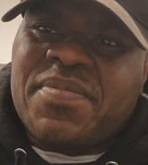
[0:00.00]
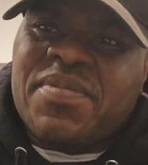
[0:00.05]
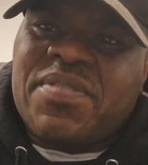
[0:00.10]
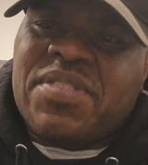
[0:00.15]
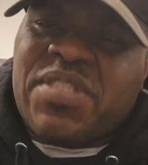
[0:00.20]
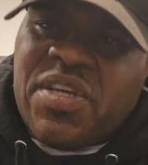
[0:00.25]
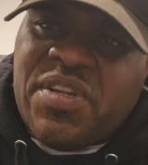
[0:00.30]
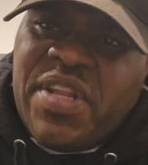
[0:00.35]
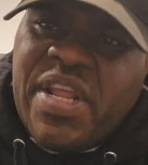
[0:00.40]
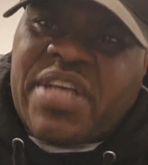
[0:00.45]

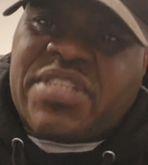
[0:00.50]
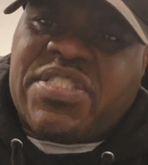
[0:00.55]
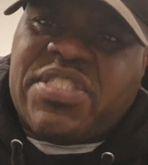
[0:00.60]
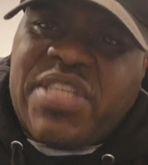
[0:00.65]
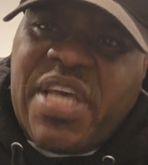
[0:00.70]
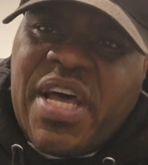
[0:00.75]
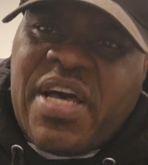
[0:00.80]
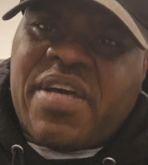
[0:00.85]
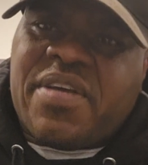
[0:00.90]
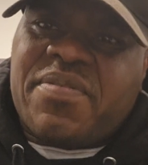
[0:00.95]
Till next
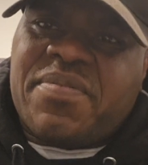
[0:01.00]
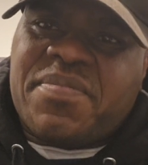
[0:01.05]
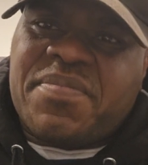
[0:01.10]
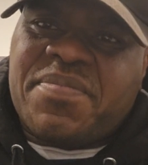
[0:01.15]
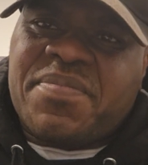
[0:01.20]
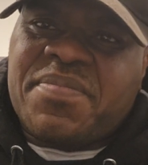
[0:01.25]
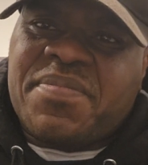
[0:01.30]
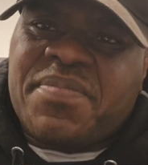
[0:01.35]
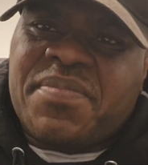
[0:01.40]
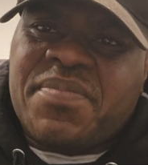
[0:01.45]
time,
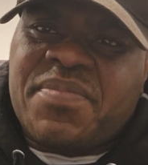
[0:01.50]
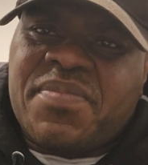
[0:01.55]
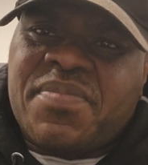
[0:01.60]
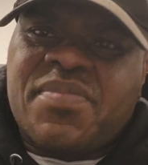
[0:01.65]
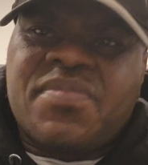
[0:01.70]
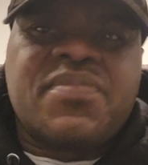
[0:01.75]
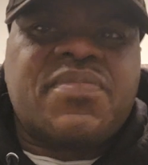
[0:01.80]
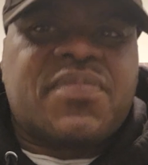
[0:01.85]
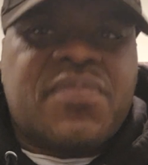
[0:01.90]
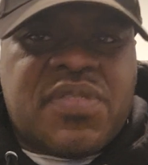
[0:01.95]

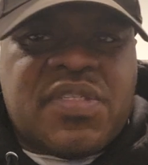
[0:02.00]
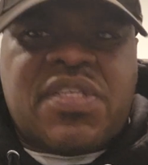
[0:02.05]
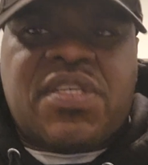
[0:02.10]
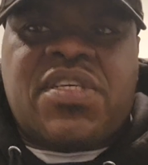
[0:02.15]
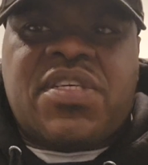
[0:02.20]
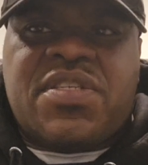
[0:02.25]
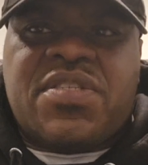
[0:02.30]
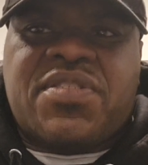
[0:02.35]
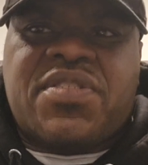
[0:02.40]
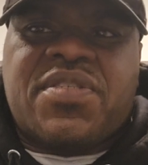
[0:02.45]

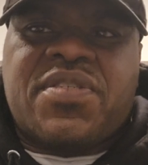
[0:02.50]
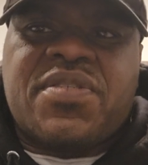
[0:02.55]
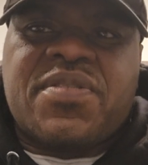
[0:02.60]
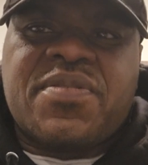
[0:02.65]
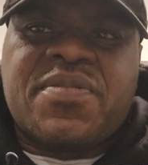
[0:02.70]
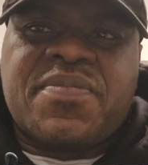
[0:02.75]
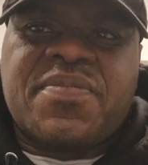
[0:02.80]
easy.